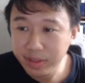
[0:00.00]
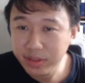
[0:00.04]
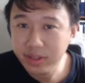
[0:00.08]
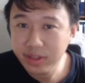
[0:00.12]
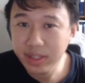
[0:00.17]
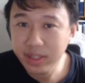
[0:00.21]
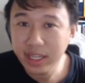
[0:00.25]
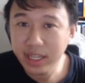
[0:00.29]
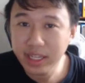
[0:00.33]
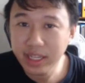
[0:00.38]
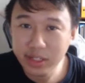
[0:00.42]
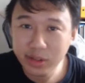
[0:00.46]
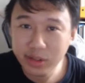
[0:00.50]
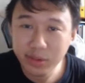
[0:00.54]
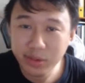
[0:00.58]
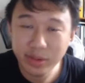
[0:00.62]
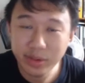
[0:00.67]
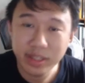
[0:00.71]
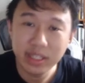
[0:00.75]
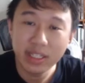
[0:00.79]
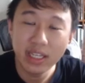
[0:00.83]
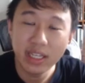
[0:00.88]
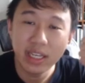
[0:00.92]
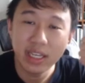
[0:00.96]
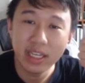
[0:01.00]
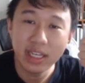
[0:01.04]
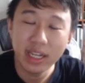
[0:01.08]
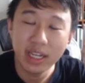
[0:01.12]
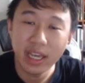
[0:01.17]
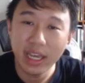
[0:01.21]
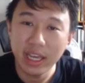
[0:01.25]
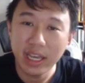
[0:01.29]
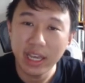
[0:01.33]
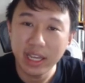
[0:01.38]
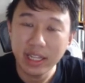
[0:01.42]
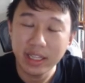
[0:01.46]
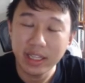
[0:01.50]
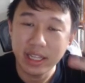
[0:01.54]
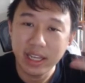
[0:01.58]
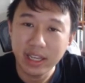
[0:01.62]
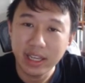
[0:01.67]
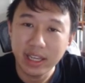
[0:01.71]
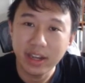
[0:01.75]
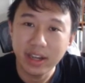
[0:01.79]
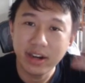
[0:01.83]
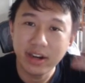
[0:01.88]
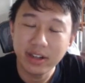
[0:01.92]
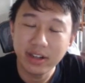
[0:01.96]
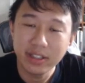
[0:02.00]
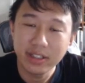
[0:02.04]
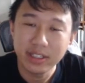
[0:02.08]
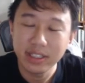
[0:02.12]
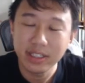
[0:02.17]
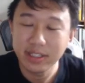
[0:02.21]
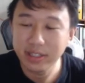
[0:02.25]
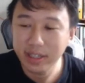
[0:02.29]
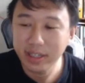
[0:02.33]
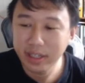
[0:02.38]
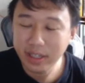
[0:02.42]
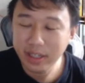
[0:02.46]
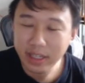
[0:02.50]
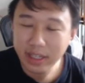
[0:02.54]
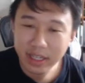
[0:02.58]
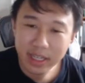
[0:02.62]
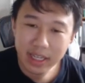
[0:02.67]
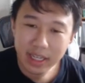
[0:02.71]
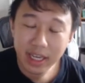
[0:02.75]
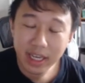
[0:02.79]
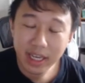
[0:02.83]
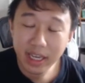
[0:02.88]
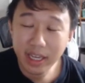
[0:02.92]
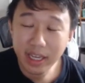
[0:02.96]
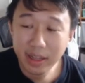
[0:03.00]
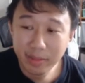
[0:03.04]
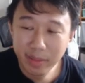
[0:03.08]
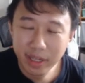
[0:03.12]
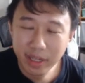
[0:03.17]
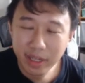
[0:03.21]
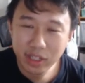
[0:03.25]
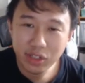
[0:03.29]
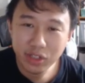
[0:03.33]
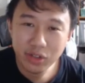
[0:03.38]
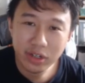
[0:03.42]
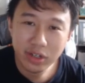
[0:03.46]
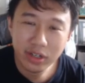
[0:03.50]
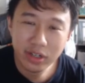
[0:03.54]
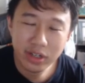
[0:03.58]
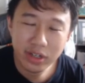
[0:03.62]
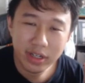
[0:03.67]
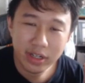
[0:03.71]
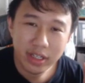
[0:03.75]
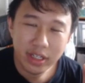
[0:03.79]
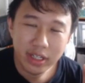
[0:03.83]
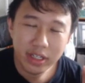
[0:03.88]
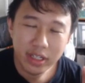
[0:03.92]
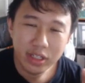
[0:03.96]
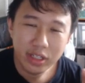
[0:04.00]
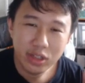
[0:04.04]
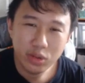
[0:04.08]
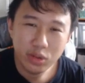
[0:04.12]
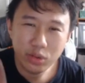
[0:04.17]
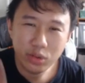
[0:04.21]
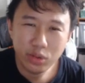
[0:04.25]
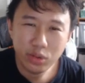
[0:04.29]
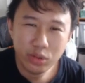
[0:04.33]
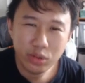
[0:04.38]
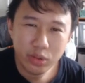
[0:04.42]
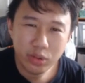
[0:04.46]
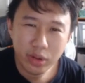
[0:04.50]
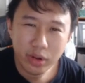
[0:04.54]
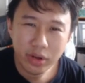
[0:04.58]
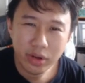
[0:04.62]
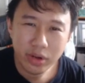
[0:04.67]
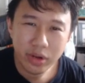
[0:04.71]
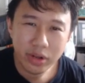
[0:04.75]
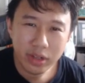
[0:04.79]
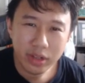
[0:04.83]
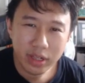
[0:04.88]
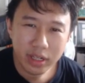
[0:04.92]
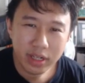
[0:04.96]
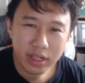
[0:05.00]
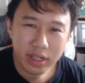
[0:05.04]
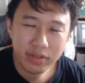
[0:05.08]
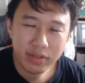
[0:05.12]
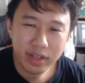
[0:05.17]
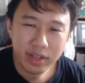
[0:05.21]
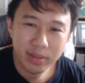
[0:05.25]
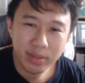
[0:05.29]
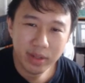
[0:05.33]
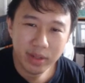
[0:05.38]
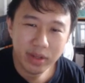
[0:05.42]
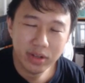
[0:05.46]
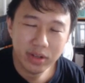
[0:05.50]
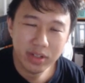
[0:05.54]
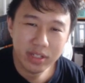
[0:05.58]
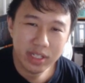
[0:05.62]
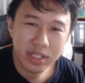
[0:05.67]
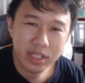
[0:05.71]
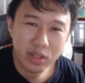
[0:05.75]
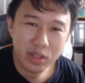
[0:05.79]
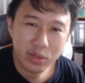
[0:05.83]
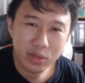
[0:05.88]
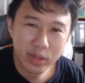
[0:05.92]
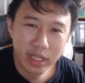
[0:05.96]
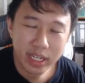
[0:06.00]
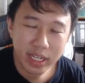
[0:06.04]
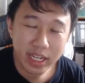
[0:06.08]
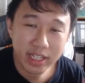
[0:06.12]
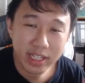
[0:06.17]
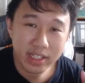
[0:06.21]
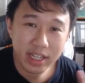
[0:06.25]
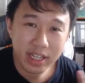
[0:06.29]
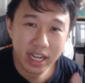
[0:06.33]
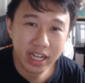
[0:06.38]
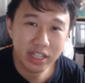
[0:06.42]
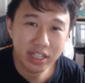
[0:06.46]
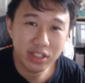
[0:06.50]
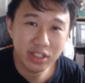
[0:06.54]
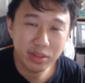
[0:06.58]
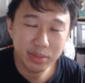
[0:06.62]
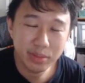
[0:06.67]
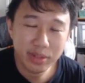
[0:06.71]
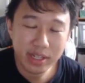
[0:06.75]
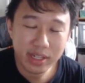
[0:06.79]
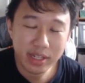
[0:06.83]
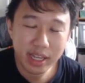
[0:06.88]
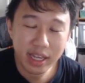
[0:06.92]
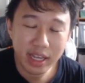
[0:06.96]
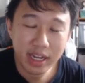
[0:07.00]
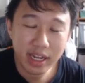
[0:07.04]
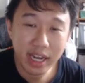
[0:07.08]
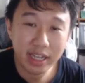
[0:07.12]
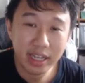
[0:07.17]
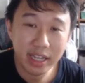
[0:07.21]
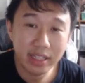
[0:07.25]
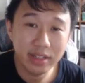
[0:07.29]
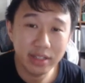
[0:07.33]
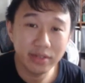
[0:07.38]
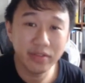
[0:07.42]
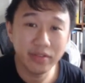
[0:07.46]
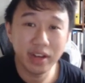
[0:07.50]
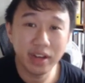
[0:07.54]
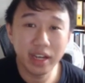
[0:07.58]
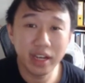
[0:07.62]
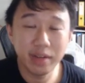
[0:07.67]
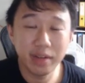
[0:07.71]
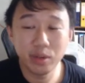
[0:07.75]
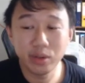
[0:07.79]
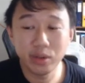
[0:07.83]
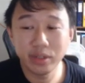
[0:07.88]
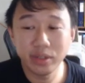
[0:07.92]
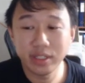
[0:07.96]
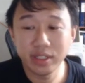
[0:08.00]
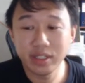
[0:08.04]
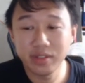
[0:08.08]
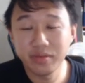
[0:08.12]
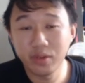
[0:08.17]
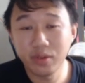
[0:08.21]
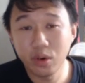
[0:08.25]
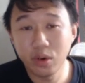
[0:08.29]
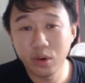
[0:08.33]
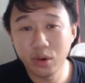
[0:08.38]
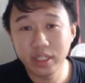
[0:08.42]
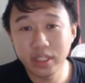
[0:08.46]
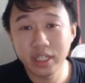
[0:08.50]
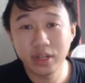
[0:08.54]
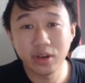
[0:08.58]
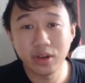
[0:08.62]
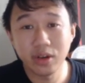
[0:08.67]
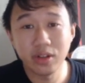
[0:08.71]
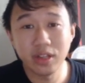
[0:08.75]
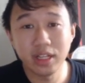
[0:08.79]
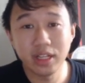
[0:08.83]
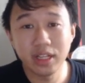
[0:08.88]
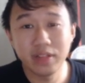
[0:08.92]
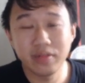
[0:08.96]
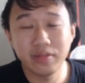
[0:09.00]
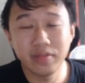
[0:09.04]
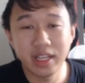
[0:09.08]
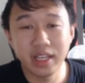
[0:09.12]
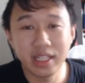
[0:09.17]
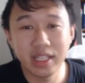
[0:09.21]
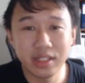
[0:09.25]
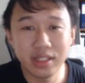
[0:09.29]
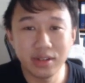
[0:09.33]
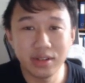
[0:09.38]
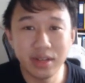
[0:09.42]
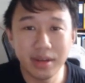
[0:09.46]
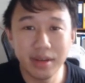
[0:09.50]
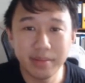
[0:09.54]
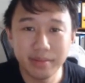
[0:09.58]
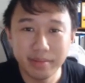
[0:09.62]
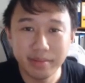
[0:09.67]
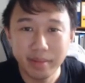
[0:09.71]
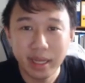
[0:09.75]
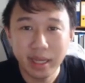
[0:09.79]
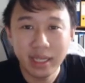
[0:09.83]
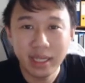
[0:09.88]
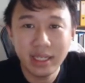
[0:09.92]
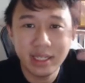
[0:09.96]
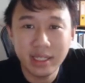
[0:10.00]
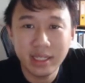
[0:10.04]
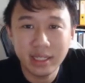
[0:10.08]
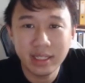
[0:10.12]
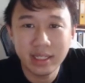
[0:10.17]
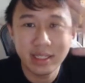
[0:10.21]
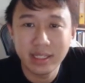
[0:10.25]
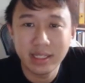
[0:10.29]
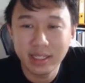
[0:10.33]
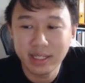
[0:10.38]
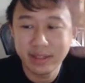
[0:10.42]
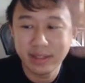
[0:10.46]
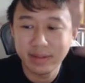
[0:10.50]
So thank you once again, and take care. And make sure to do your Gauntlet event, because this week there's a 100% item find bonus for the Gauntlet event. So yeah, bye!